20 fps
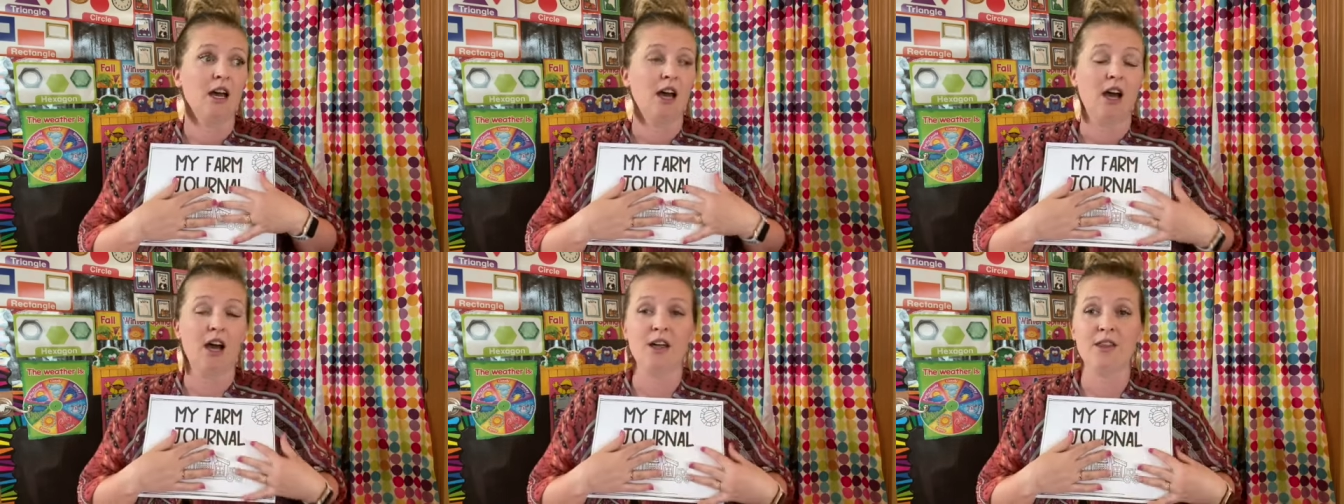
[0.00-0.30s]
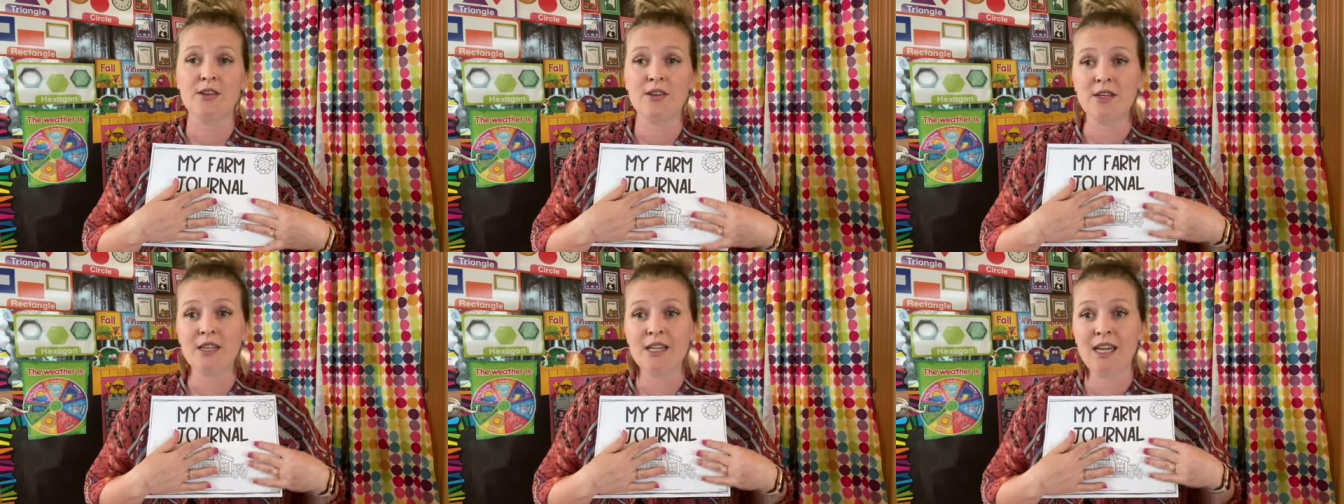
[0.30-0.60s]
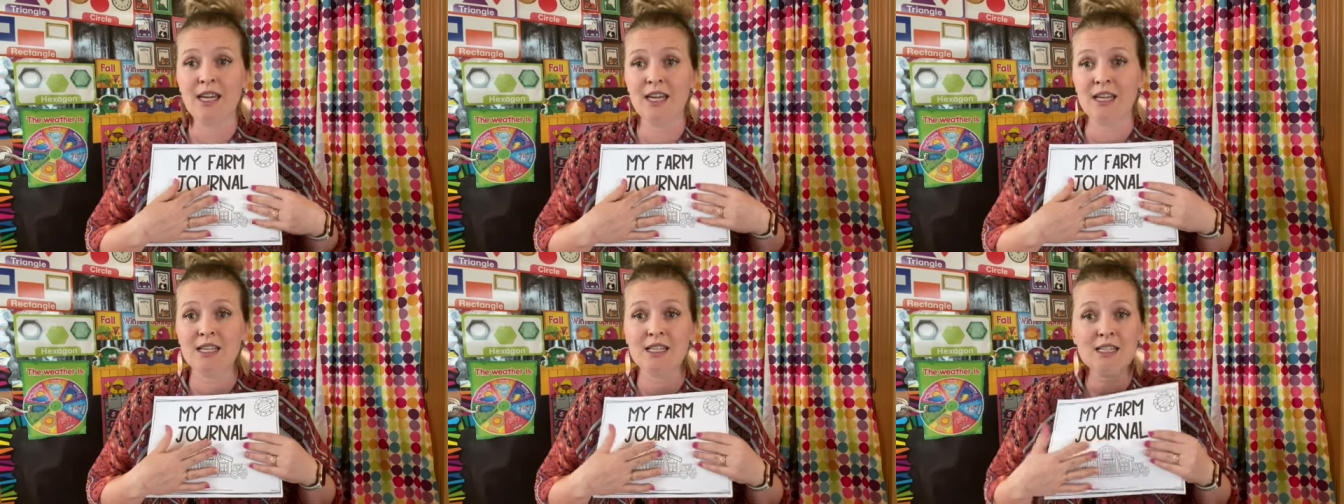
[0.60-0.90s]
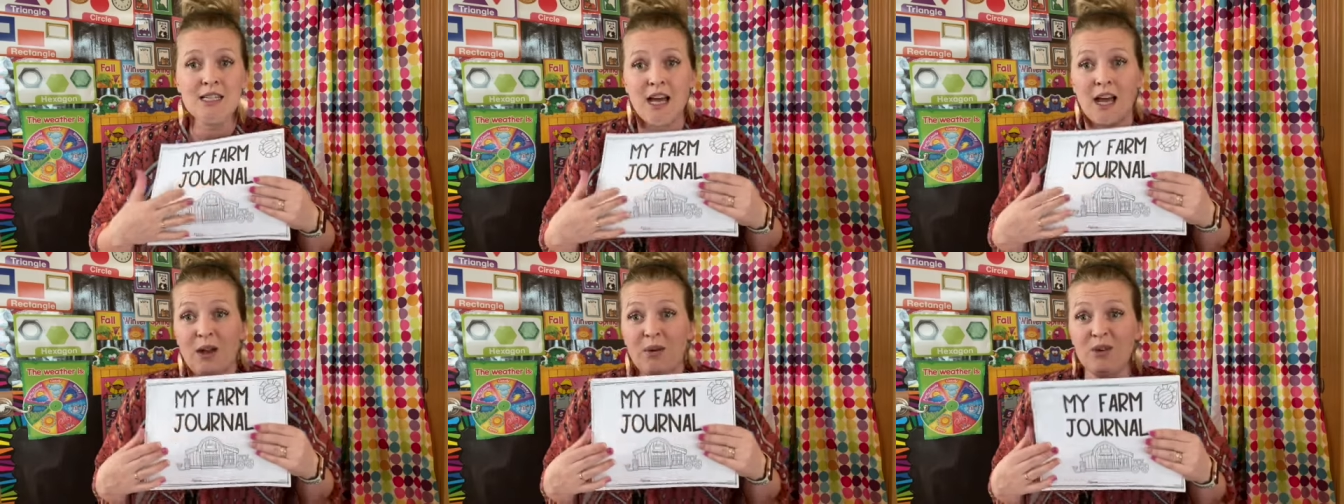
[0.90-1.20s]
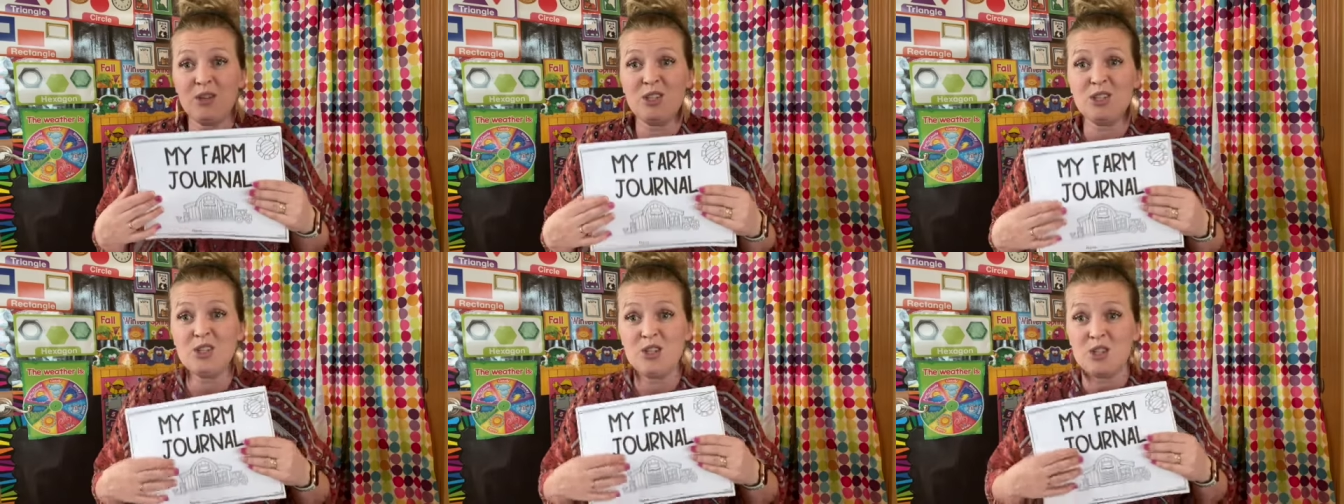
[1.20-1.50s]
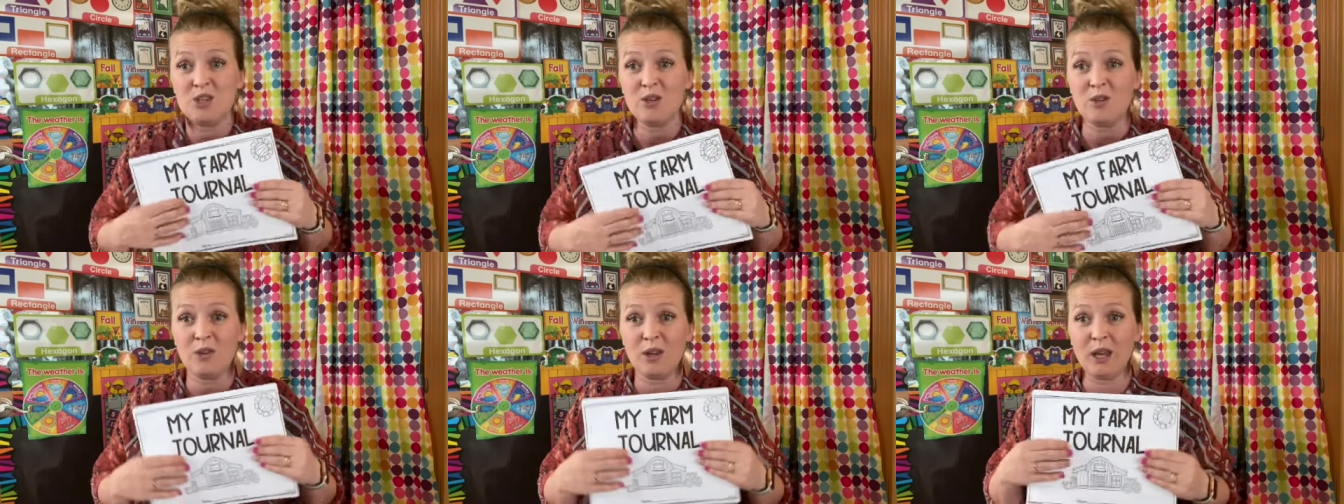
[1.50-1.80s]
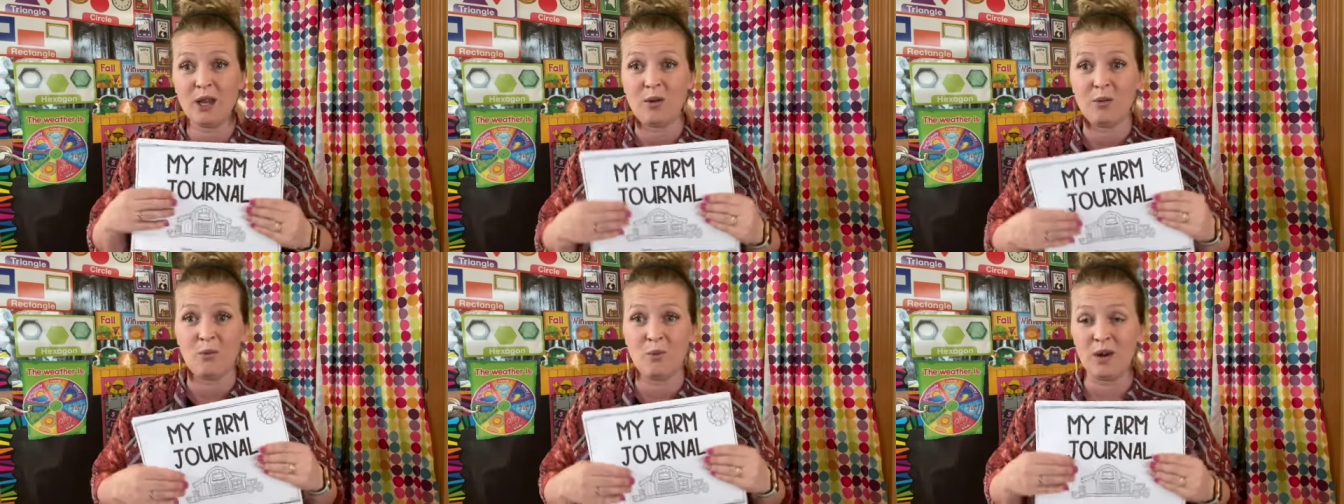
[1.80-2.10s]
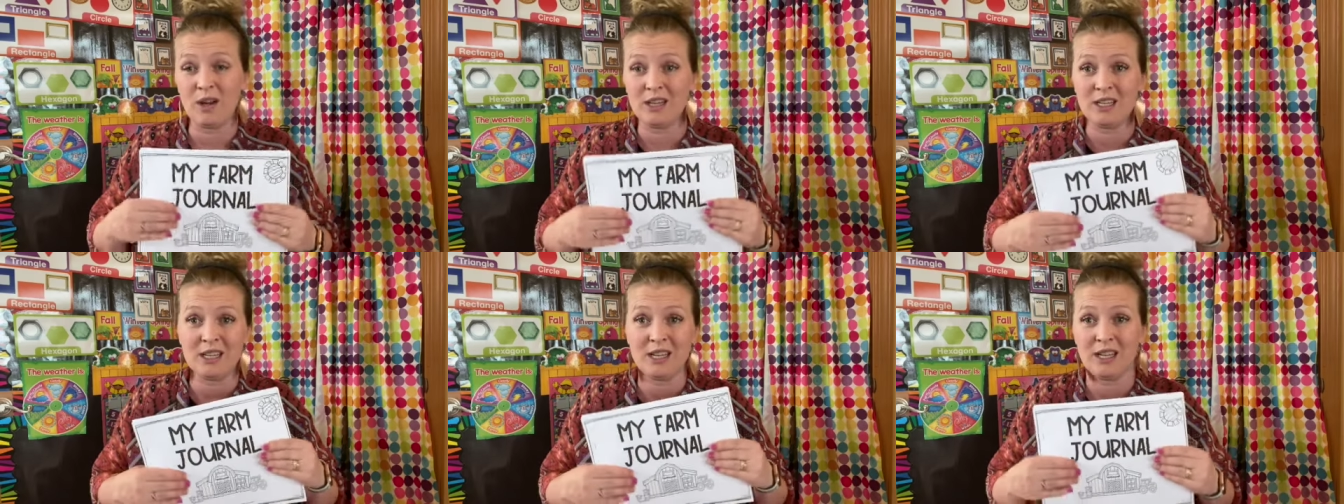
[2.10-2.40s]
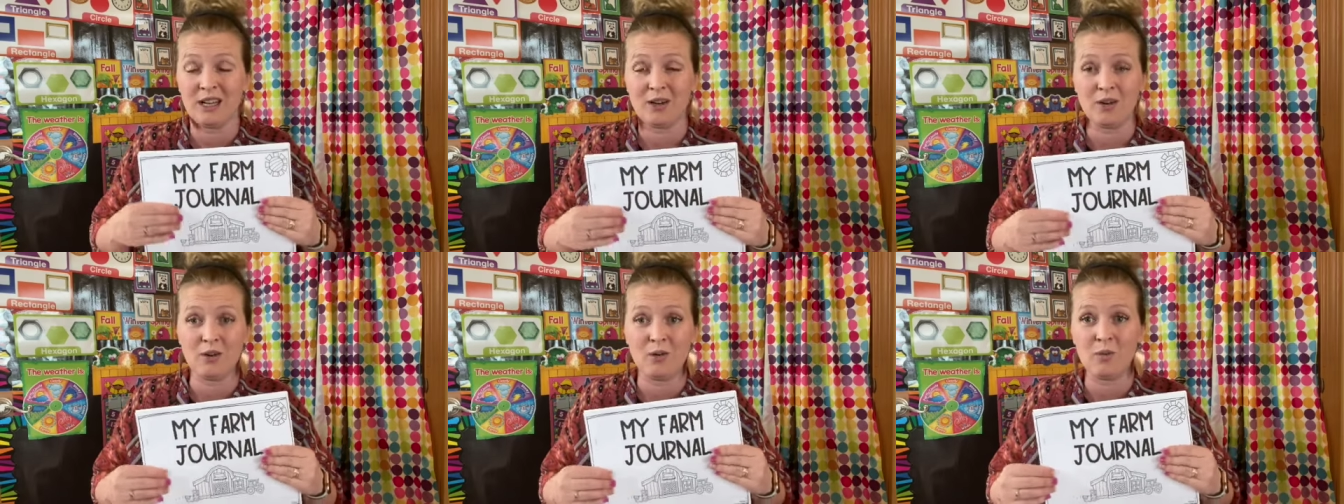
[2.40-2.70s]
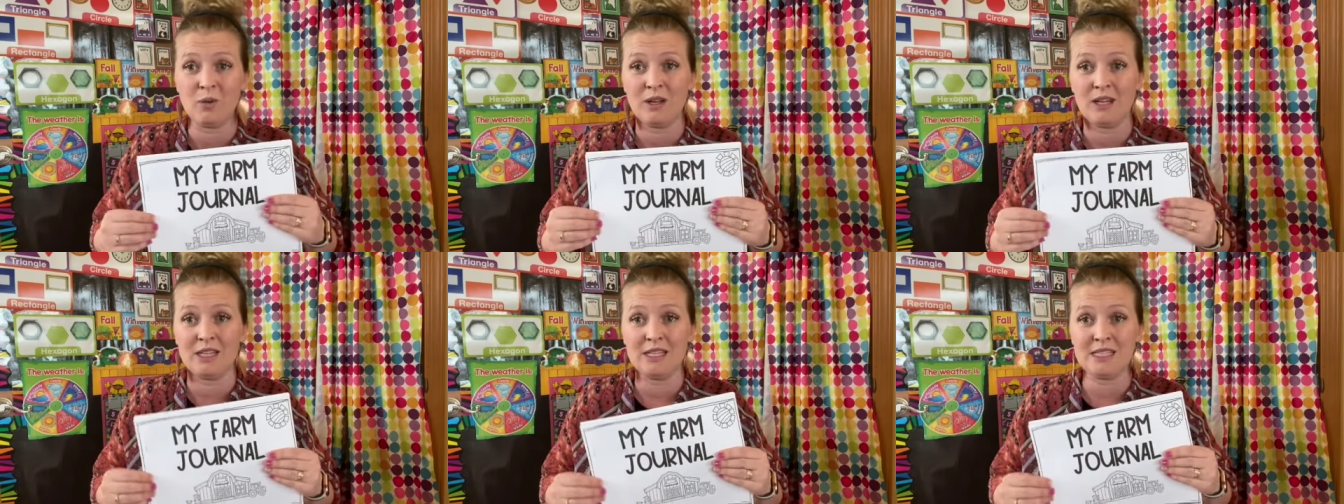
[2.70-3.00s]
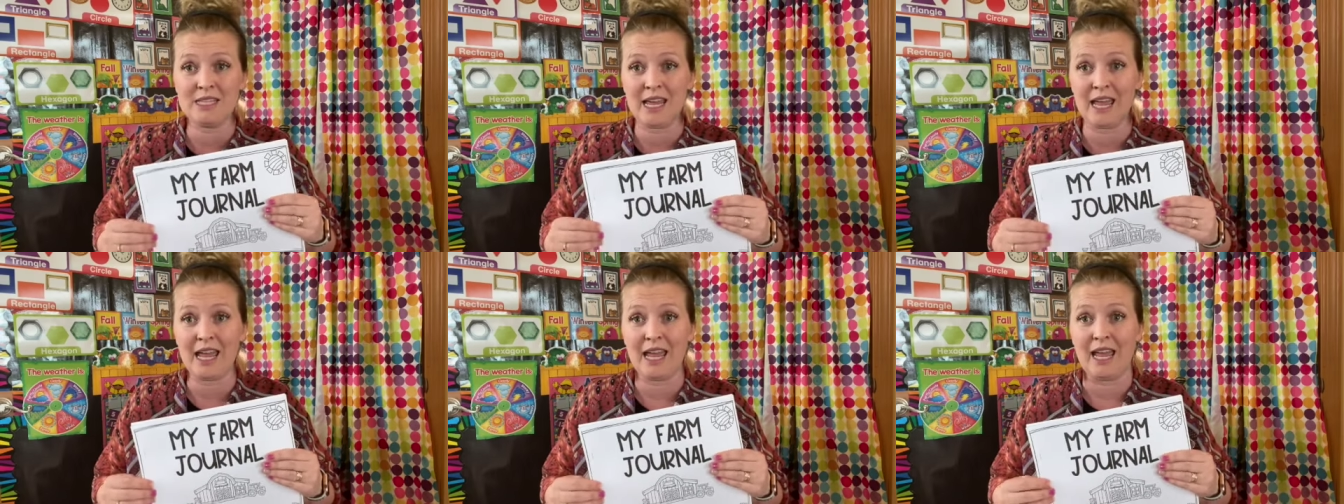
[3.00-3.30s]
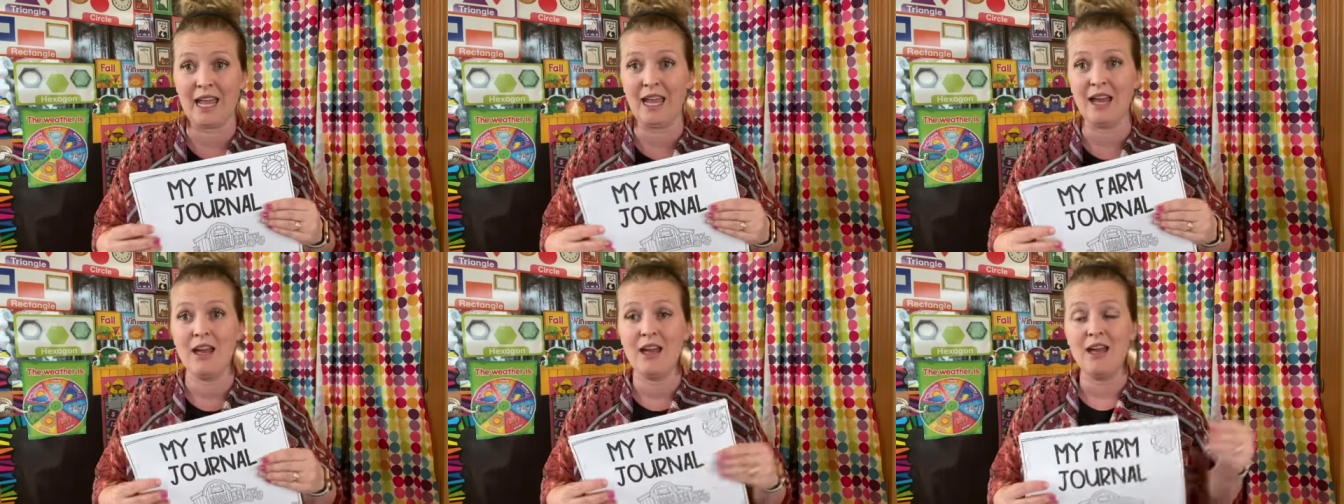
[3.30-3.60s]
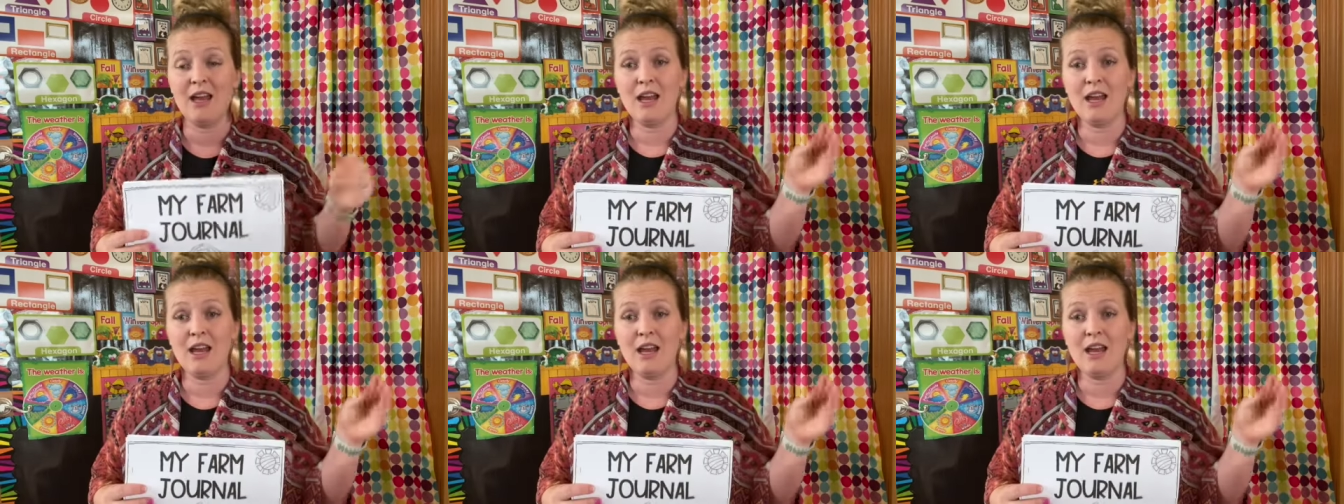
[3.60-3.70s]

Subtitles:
Other kids, I would just do like one a day.